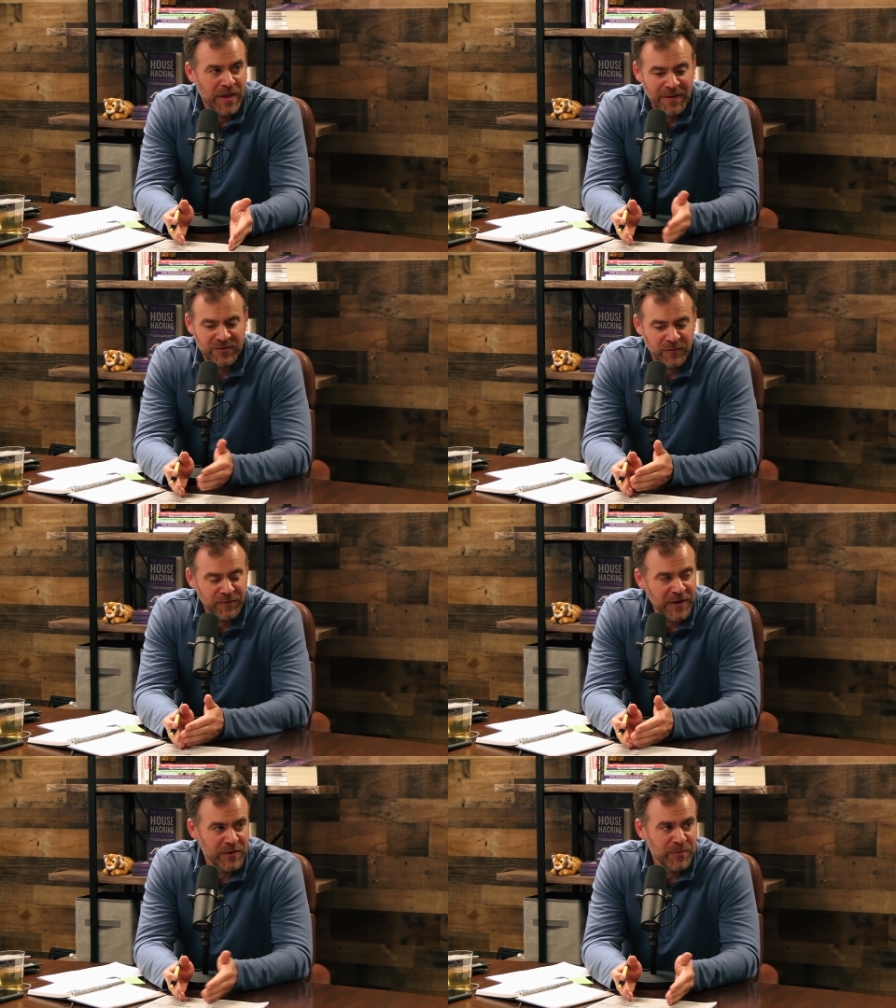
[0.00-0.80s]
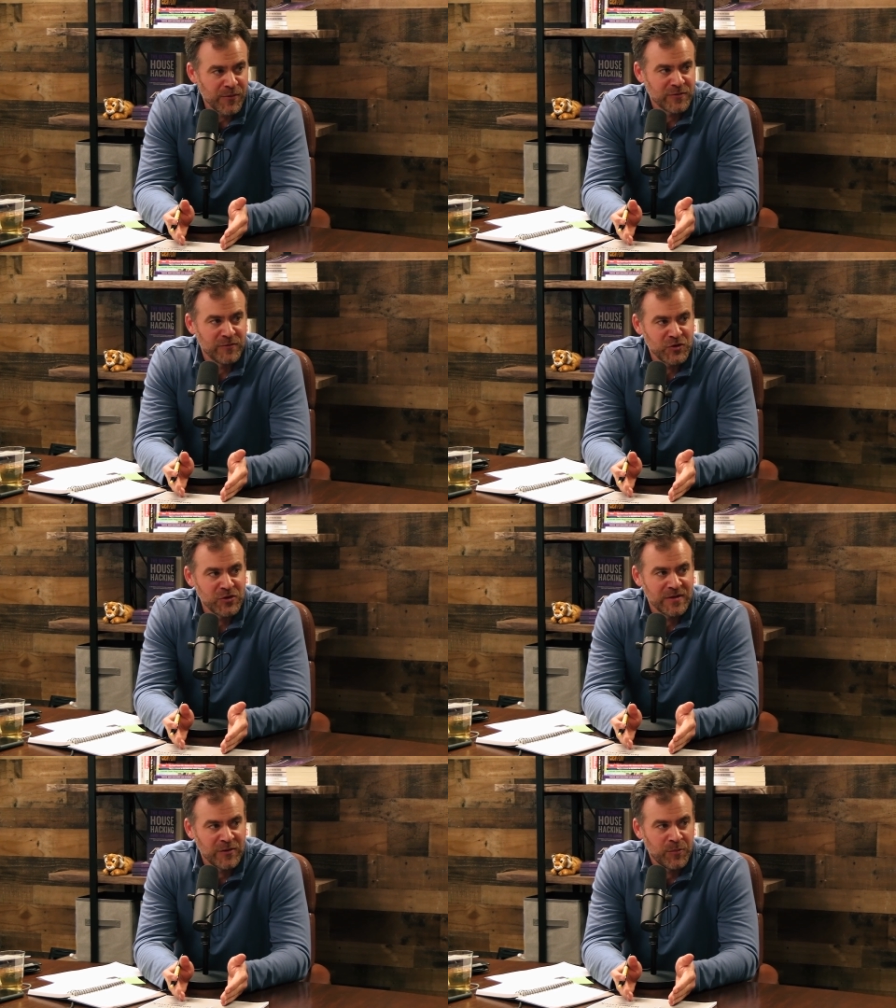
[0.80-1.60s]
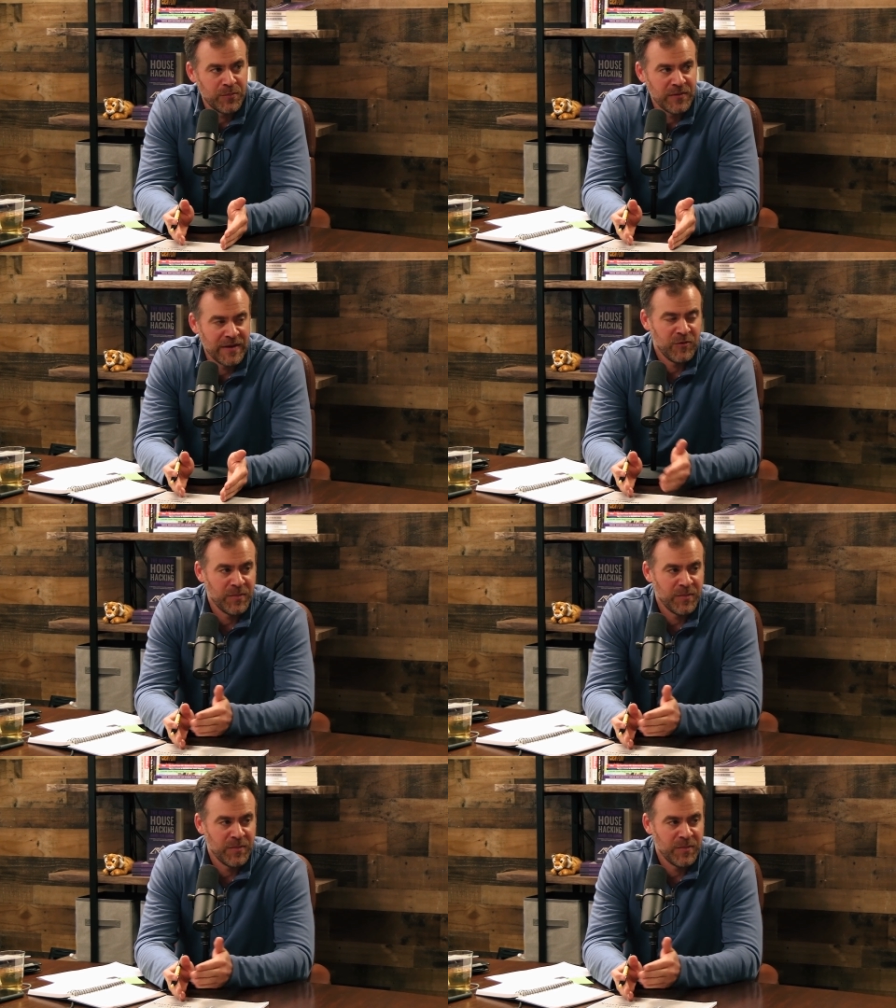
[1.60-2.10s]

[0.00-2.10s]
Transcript: I mean, it's a very impressive journey that you've, that